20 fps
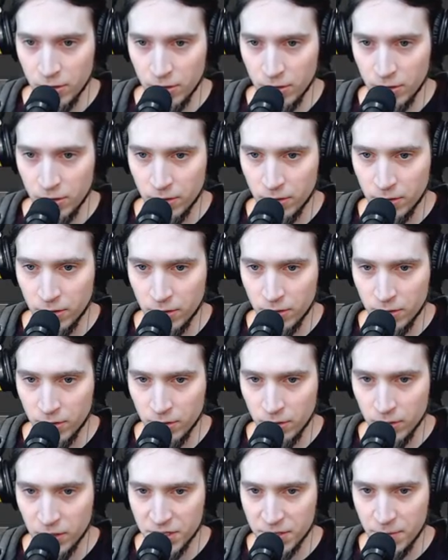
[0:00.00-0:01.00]
Uh,
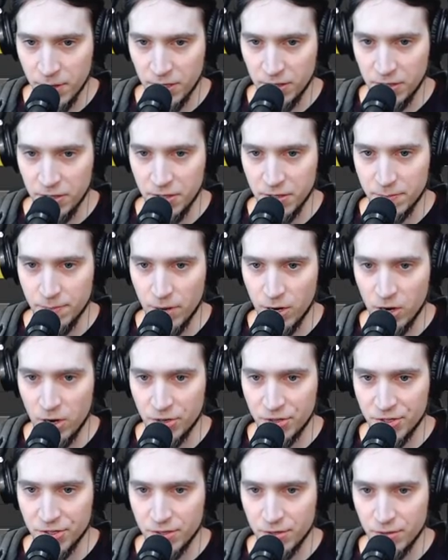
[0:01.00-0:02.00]
let's make these
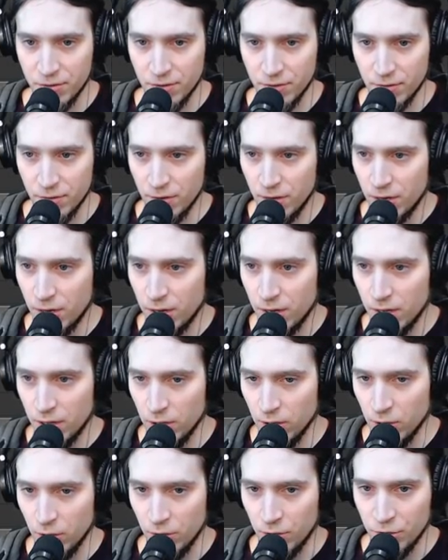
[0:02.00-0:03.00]
bars
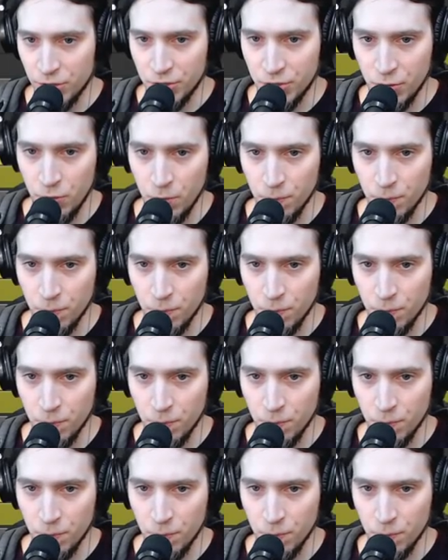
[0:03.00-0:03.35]
longer too.